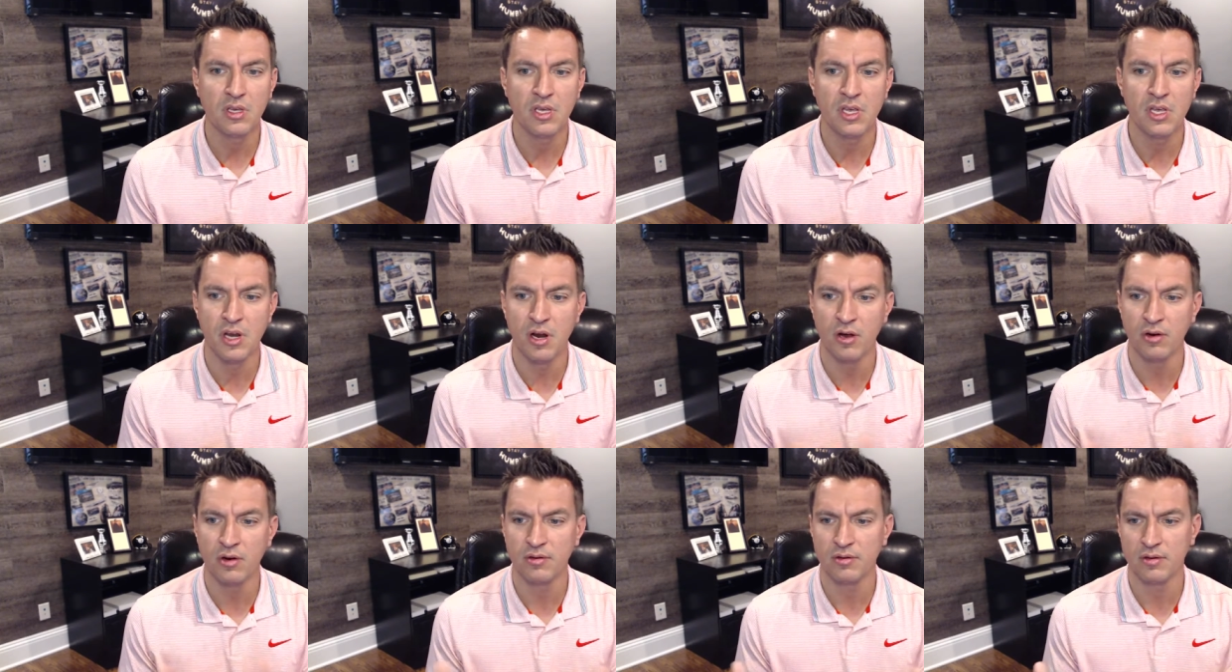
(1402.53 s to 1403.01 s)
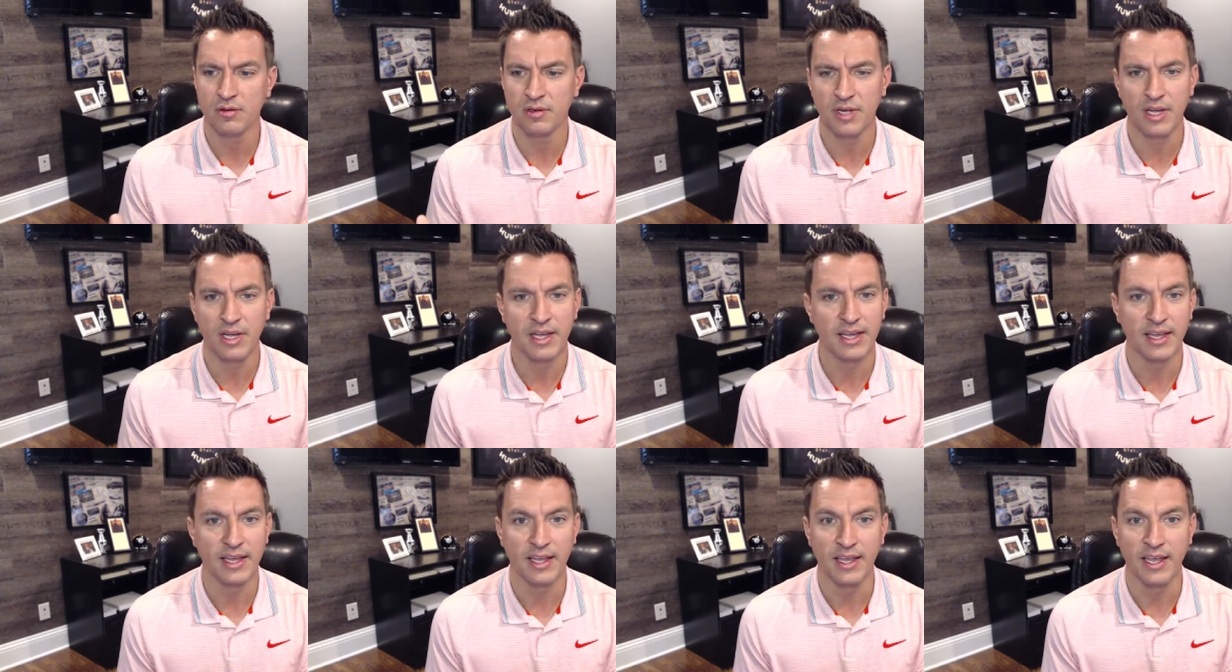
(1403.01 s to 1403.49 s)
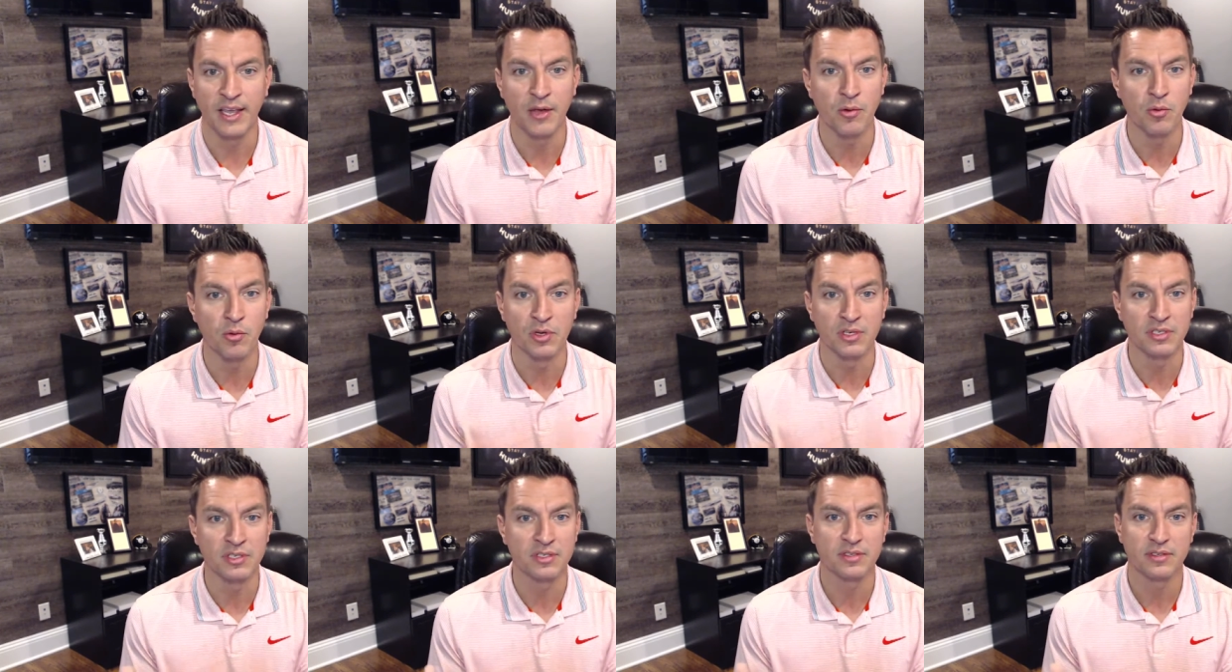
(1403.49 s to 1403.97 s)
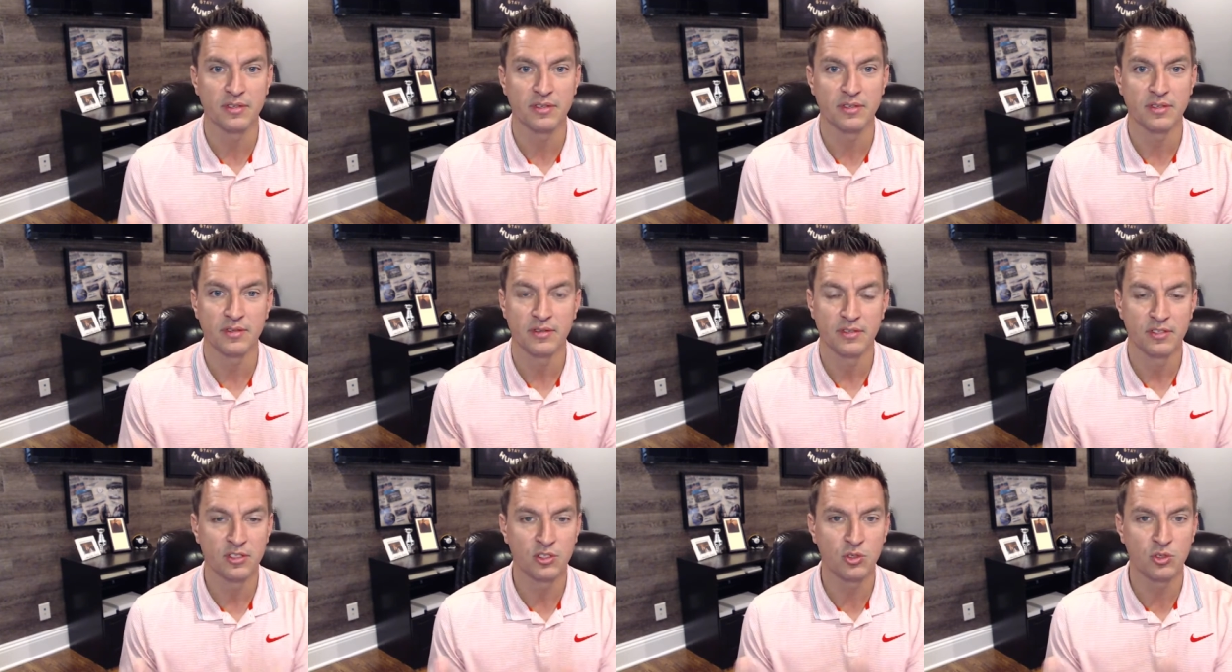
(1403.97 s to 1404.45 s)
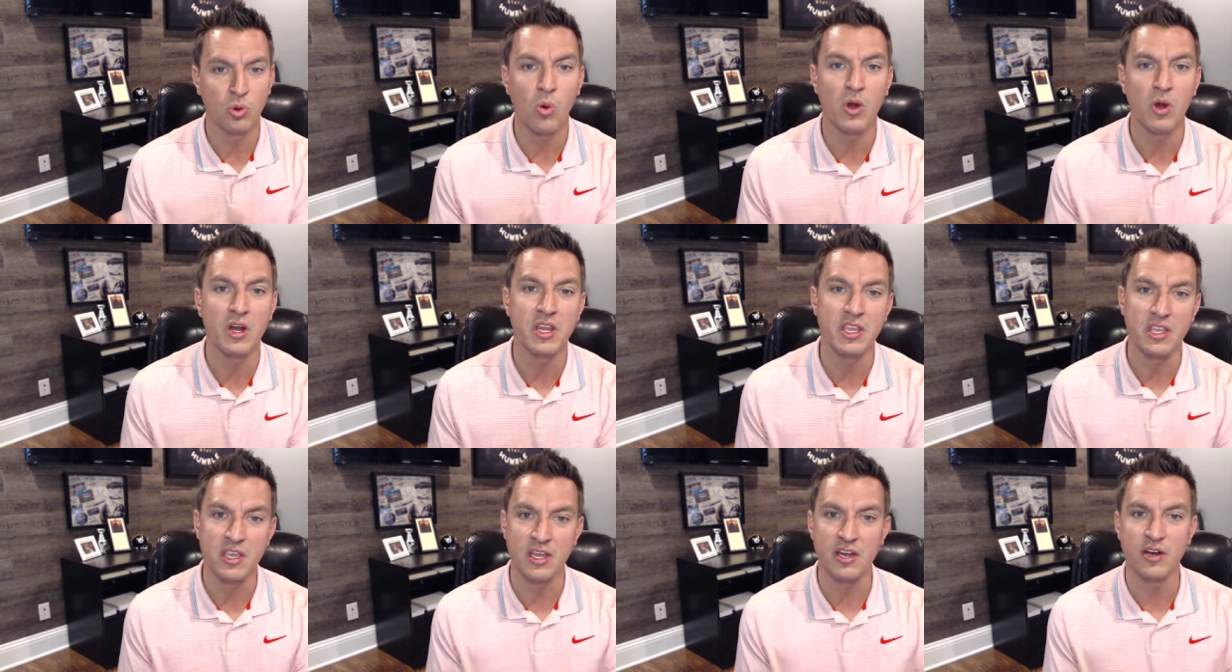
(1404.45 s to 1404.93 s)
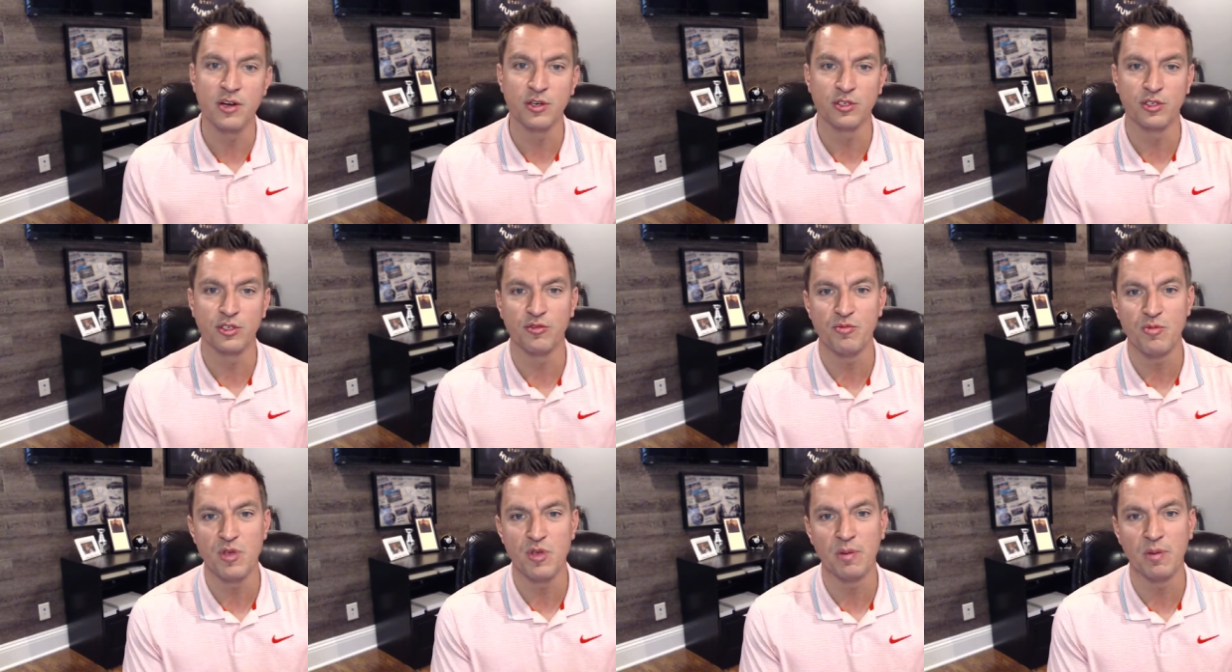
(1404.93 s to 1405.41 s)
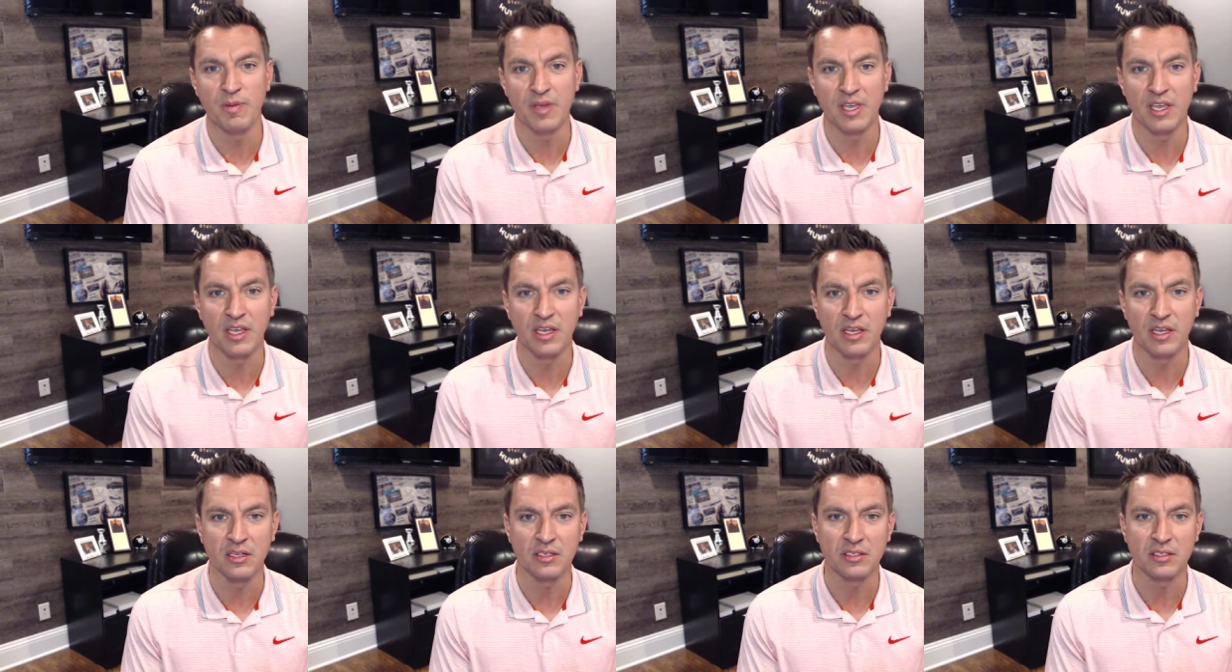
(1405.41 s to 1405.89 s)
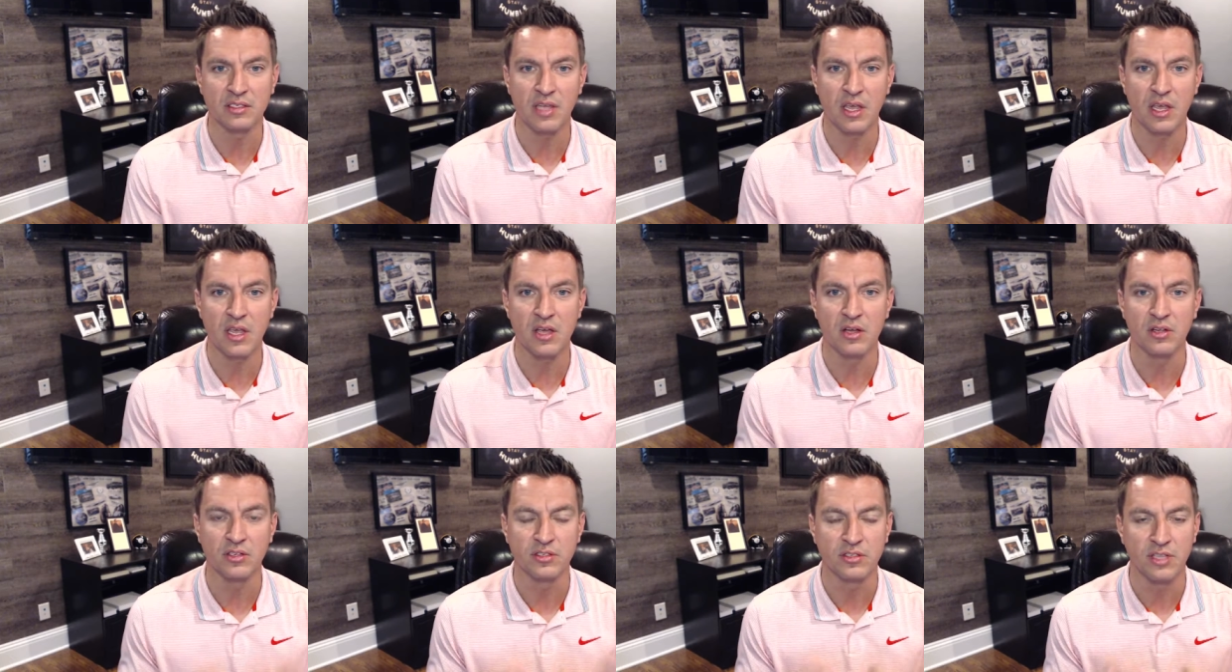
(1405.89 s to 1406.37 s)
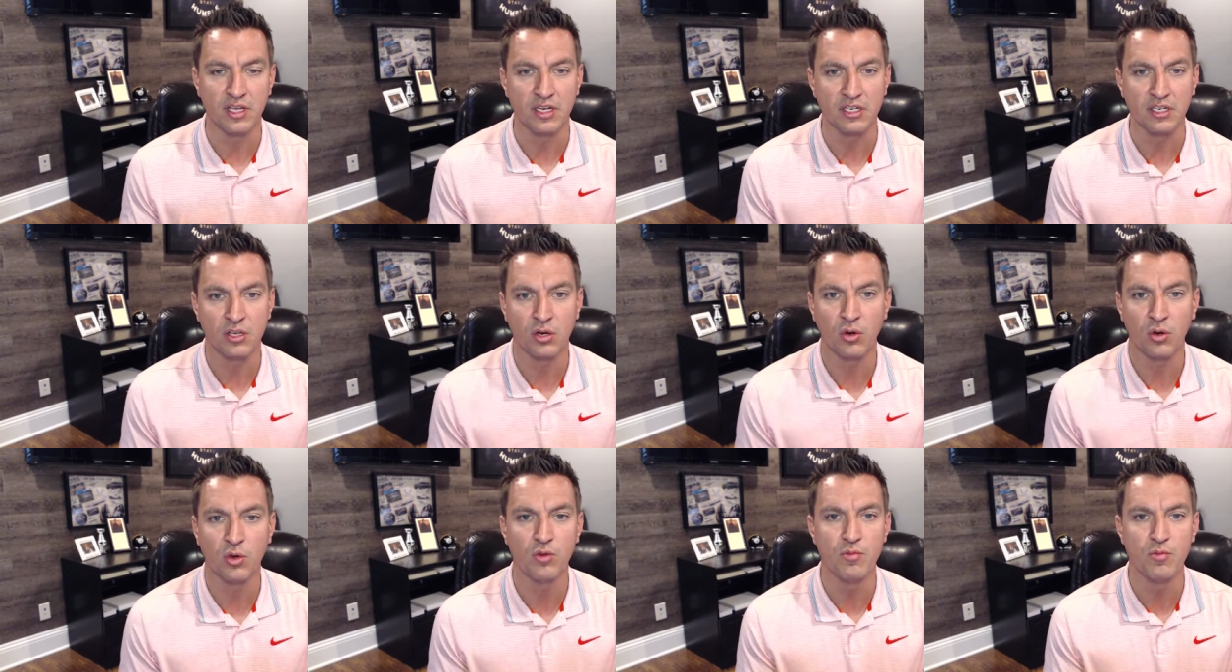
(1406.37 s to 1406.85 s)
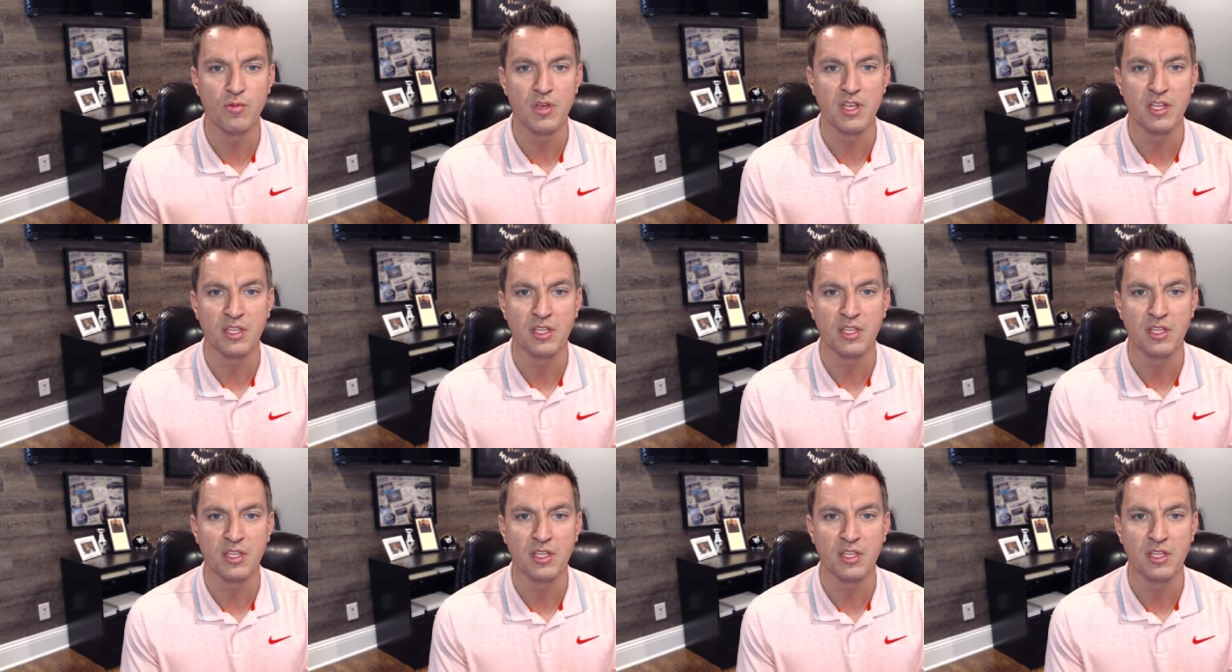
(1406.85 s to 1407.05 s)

You know, it was 20 years of me being in sales that told me